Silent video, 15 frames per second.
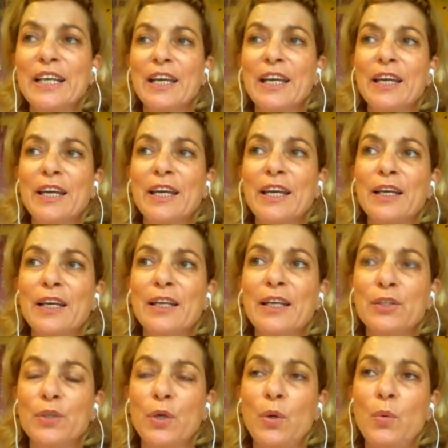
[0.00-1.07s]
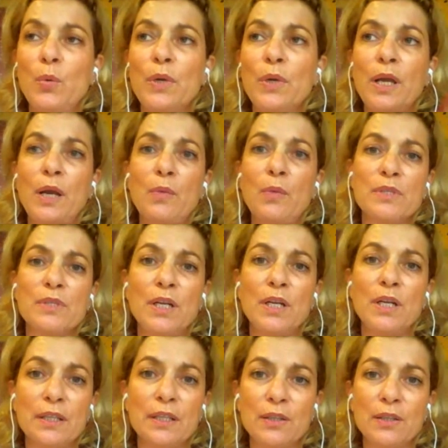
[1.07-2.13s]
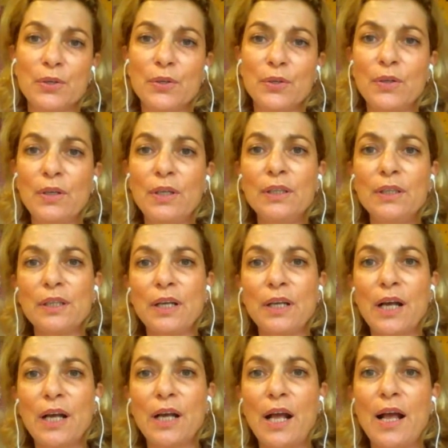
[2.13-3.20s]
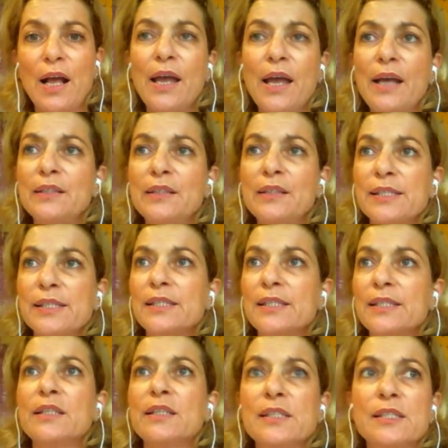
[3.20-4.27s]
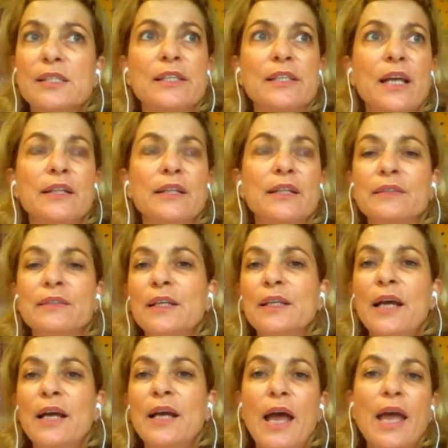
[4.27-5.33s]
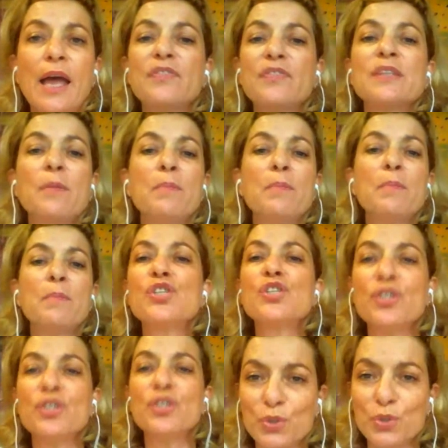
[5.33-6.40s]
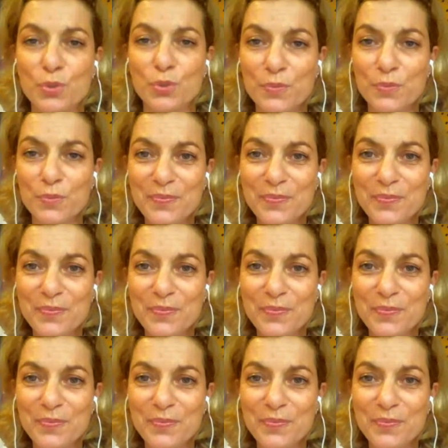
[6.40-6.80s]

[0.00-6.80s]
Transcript: when I was a little girl, I had a sense that I have some mission to do.